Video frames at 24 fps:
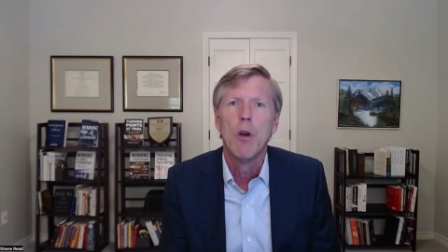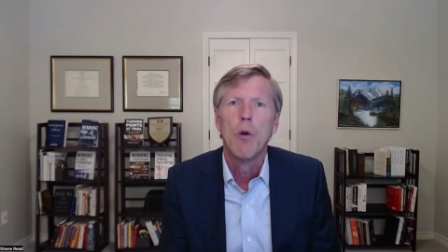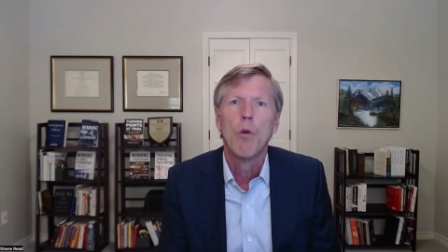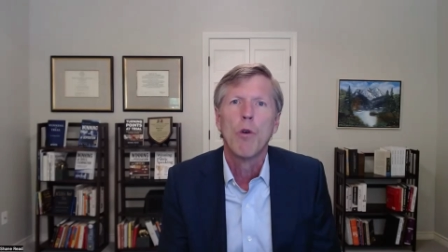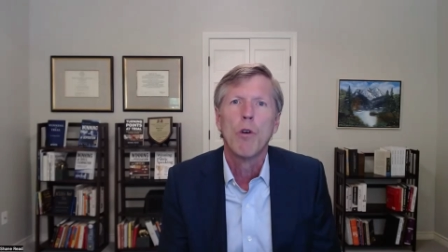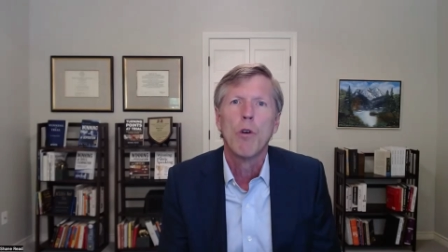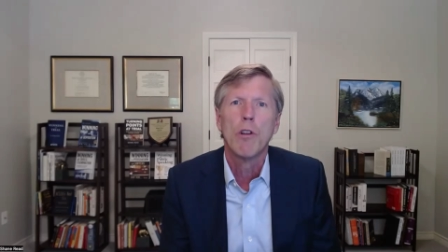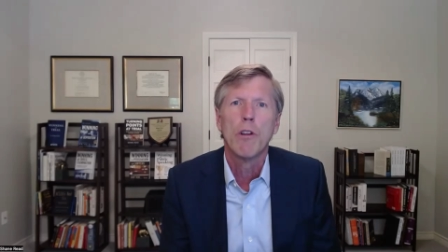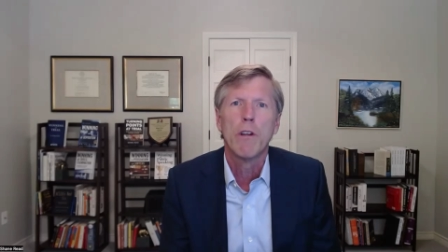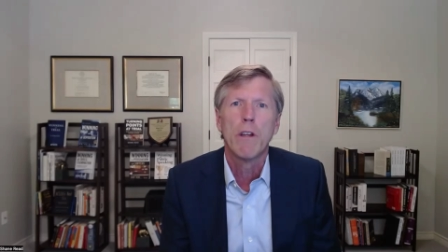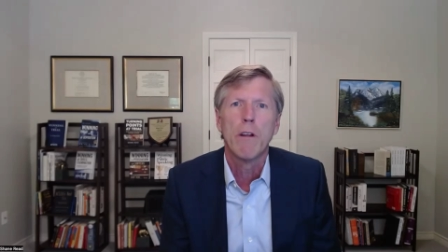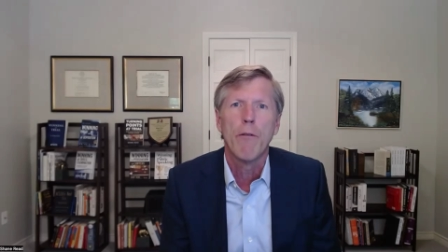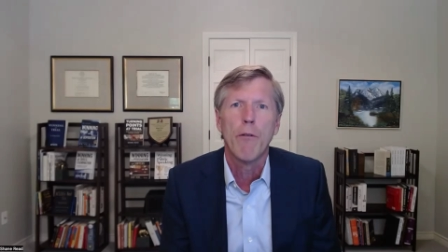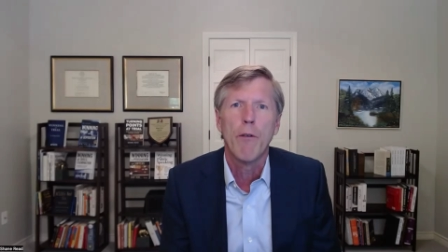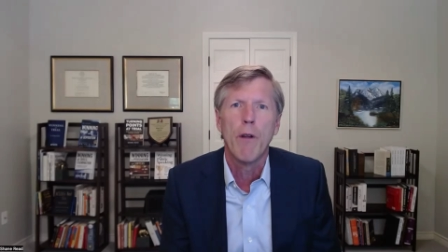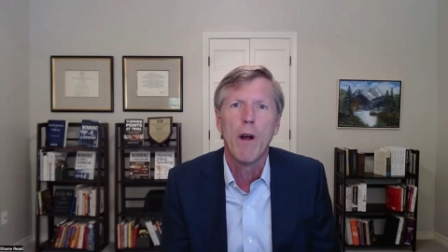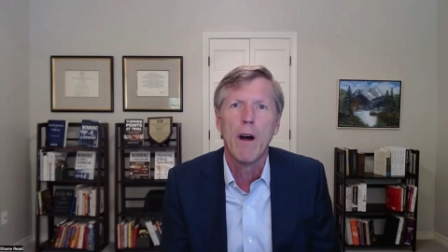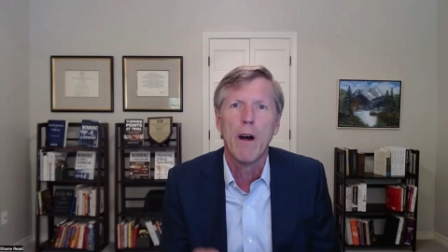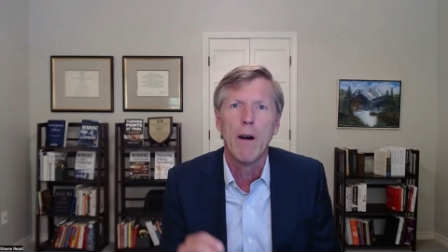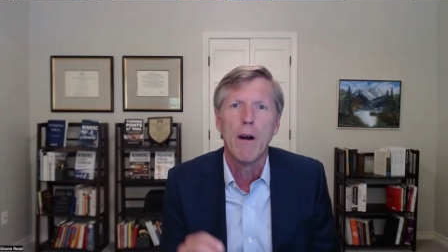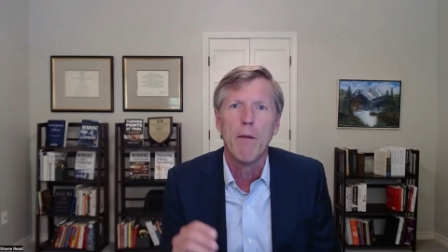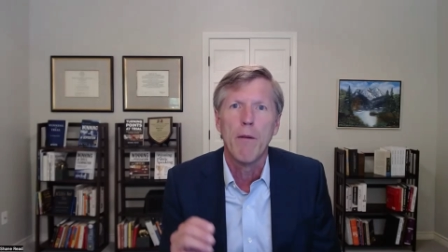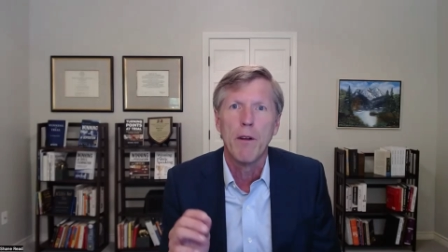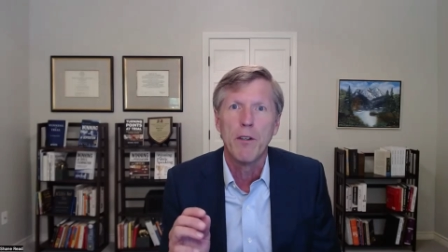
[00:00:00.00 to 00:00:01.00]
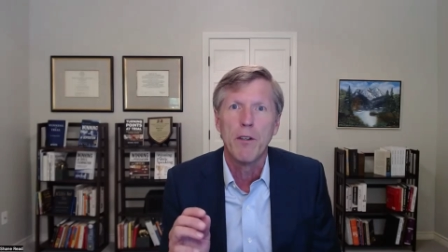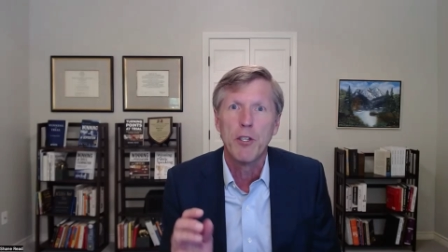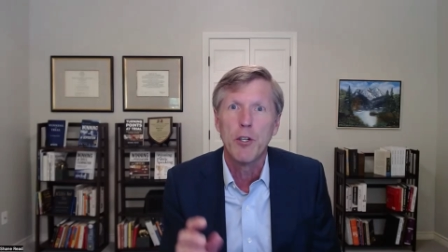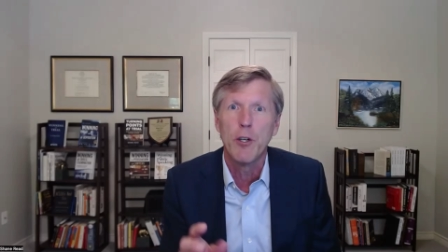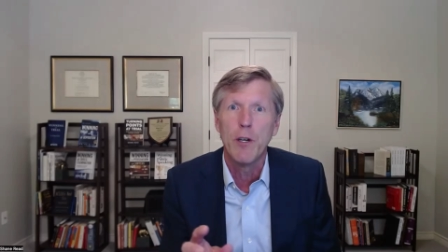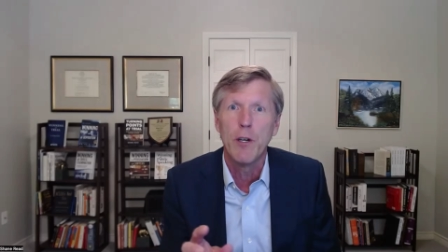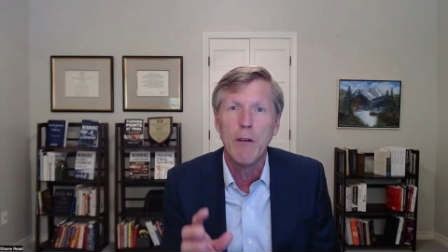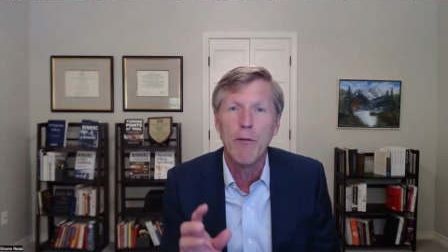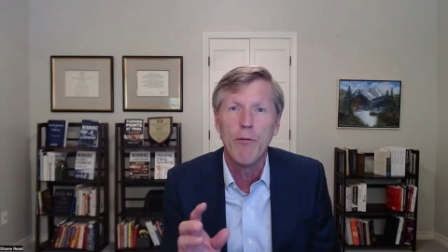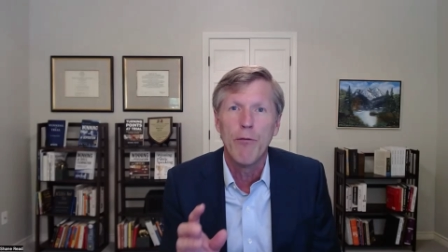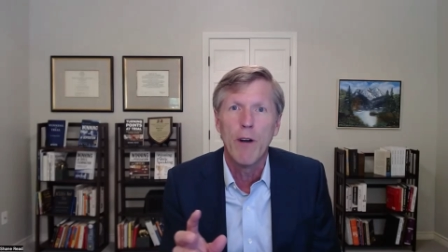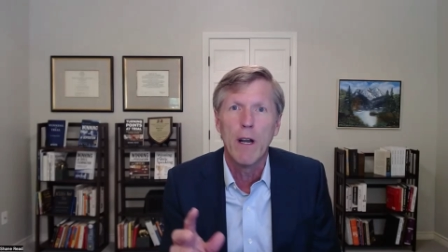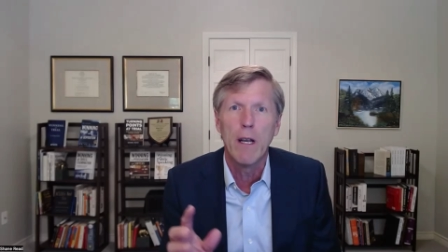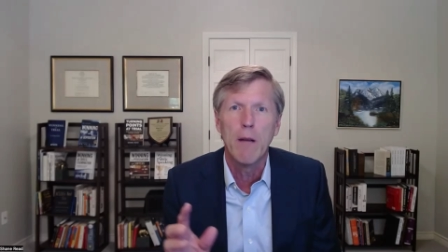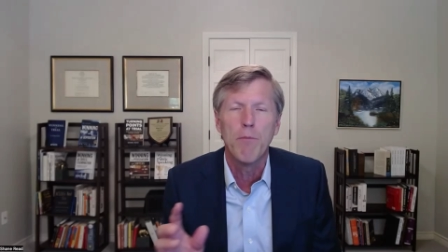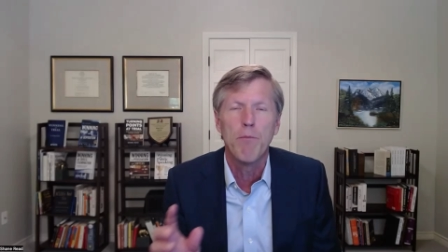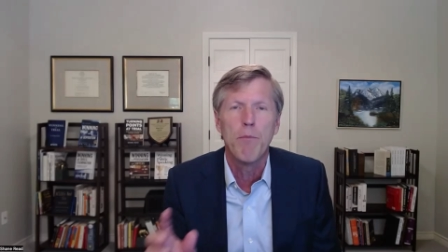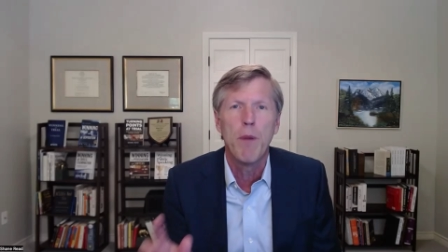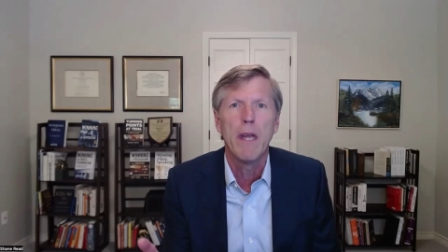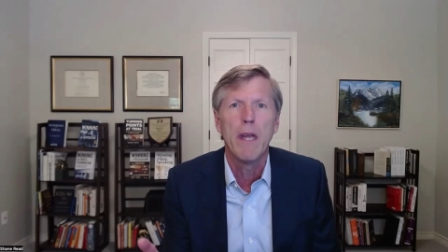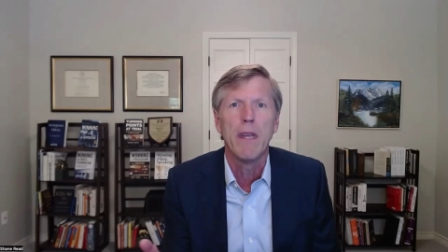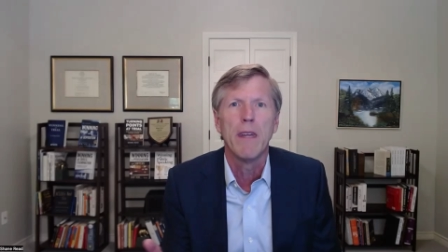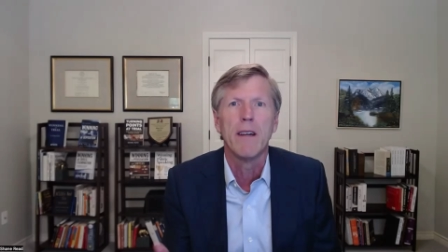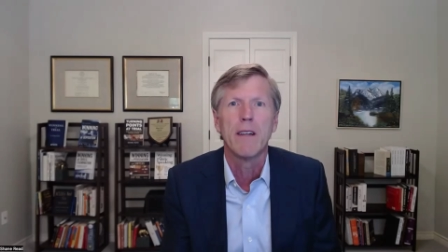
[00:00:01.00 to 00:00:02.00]
We're going to look at uh, attorney
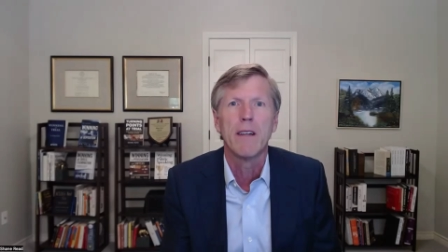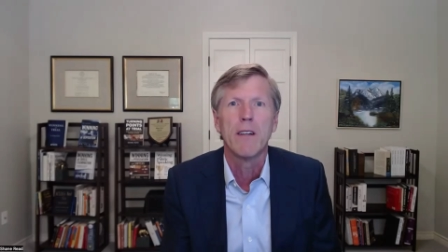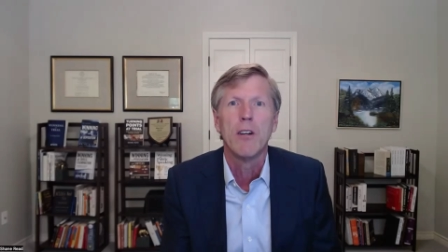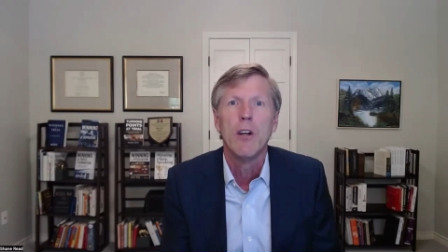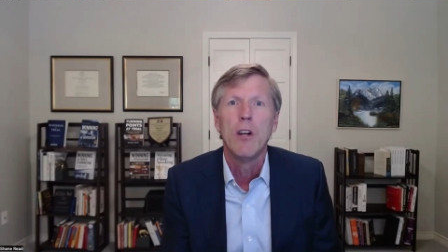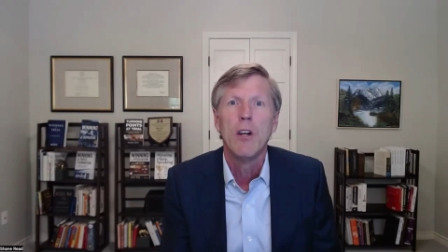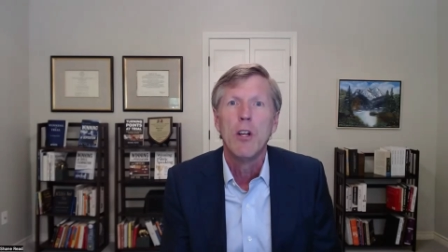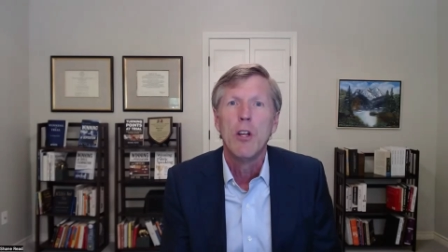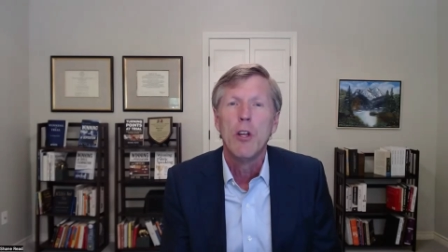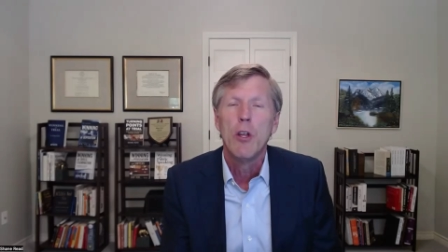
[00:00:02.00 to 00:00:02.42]
Frank Bayuk,